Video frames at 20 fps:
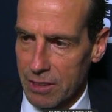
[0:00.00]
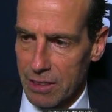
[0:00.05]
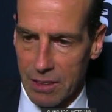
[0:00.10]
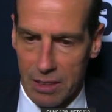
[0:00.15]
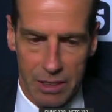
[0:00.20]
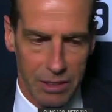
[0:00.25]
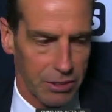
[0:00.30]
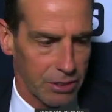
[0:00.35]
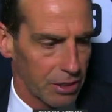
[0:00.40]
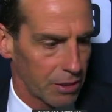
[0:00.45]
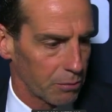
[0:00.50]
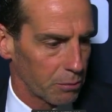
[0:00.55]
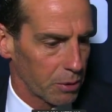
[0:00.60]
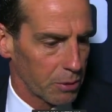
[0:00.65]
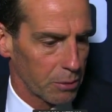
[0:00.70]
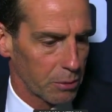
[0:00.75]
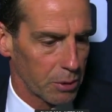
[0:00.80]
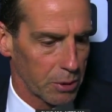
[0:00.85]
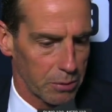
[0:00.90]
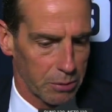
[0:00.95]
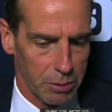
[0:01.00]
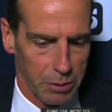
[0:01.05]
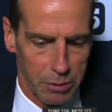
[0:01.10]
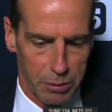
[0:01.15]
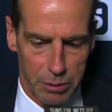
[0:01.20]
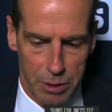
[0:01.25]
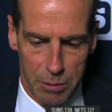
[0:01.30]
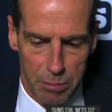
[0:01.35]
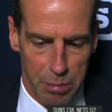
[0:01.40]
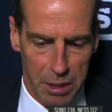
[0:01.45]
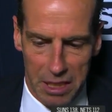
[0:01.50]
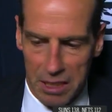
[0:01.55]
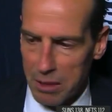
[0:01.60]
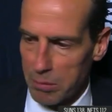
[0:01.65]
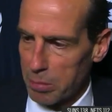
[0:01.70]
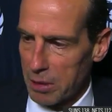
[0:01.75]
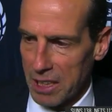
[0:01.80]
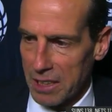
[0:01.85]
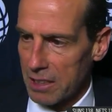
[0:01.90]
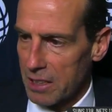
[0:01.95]
To this, uh, we, have we,
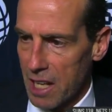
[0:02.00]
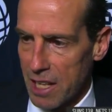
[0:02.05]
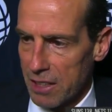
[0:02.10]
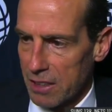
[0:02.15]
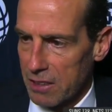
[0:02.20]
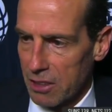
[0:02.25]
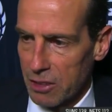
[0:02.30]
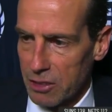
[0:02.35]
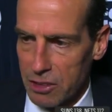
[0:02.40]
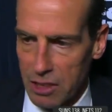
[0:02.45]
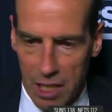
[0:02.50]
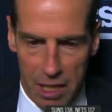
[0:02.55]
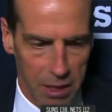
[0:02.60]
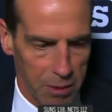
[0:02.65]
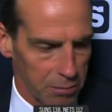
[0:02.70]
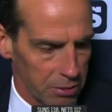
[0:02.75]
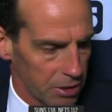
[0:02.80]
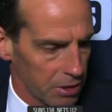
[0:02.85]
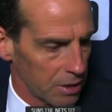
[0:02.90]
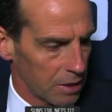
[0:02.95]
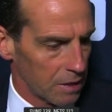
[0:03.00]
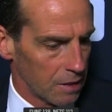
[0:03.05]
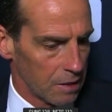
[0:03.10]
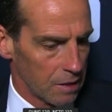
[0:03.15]
competed, played a lot of close games.